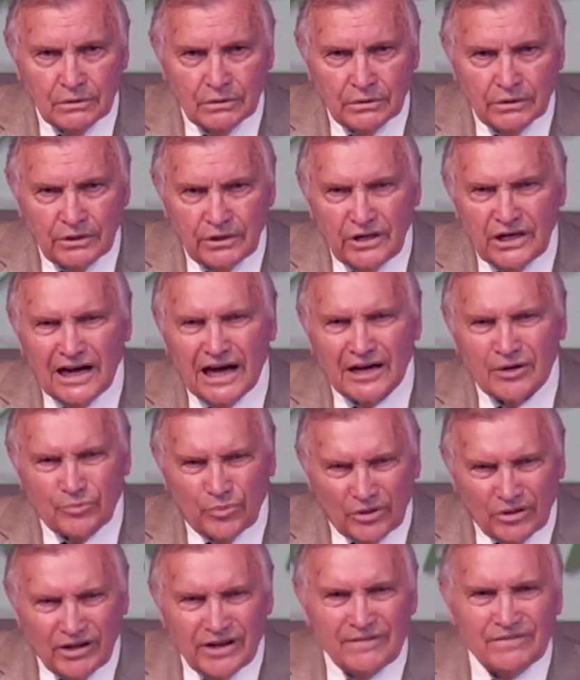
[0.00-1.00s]
You got to
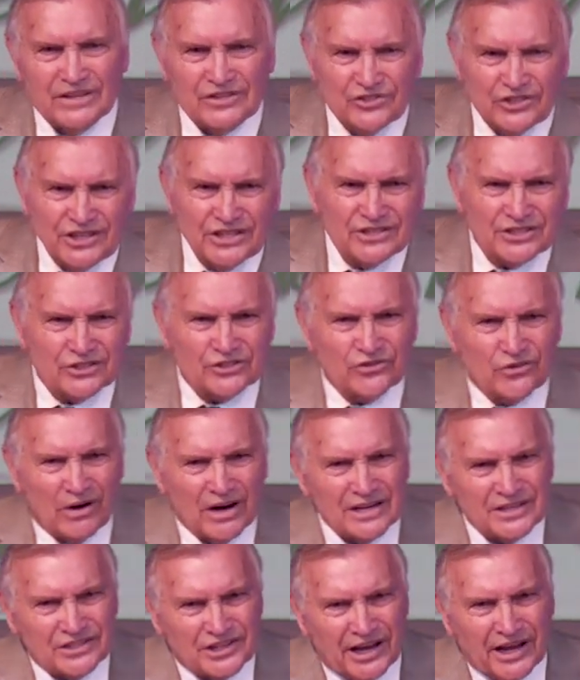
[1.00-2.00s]
believe that Jesus
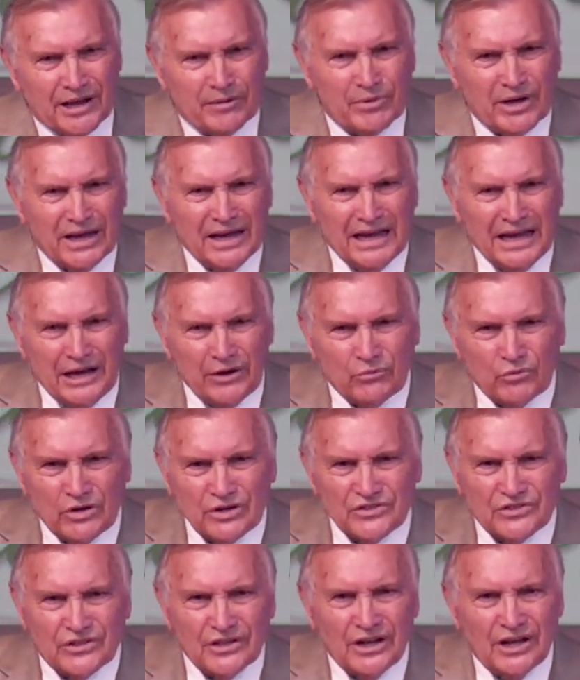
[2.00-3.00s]
Christ came. It
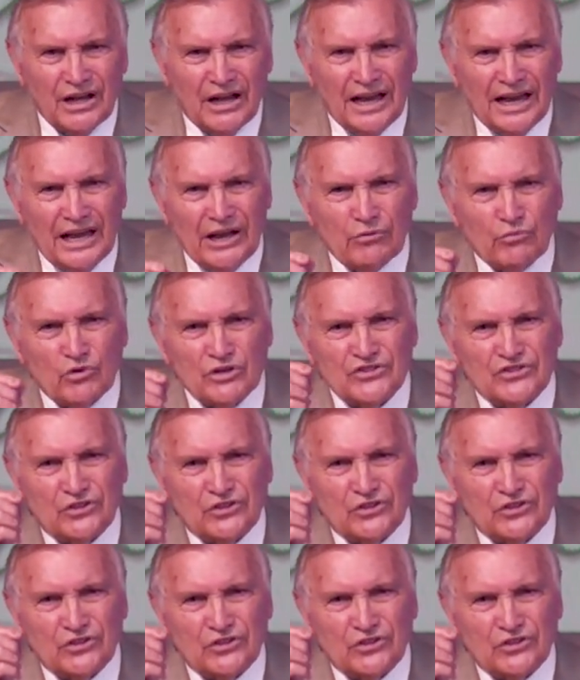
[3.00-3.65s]
was, it was